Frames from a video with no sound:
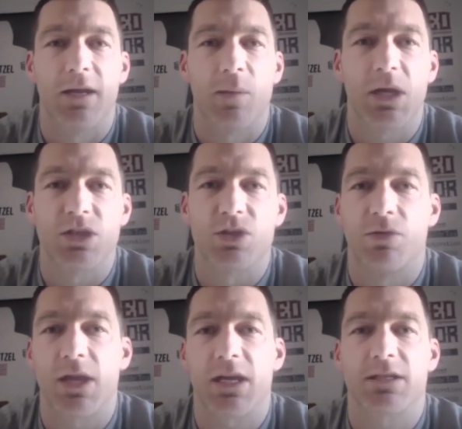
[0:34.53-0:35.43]
Because the
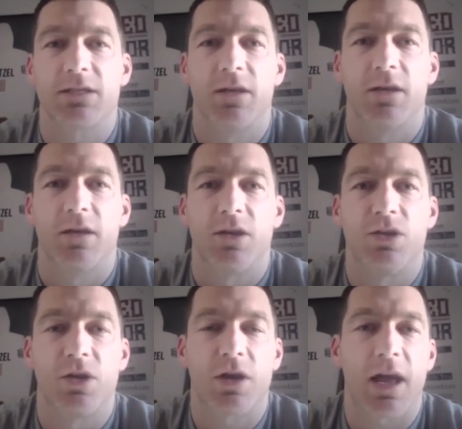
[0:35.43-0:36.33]
truth is,
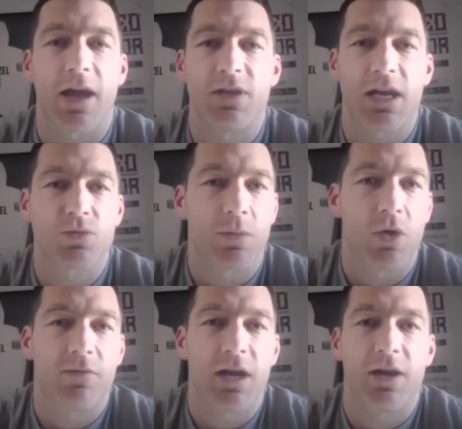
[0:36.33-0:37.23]
you're going to have days where you're
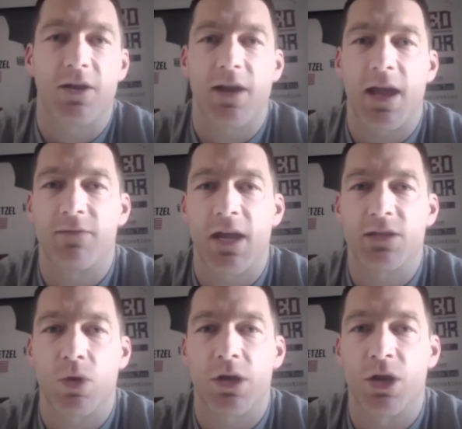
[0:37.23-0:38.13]
motivated and you're going to have
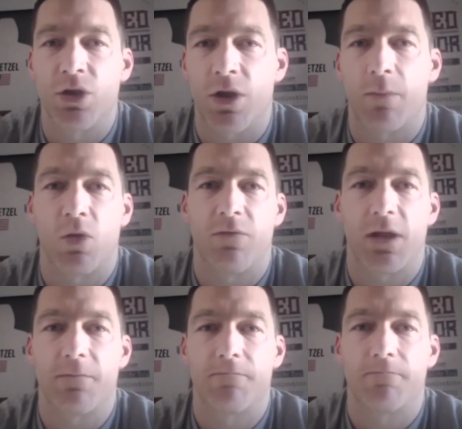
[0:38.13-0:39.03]
days where you're not motivated,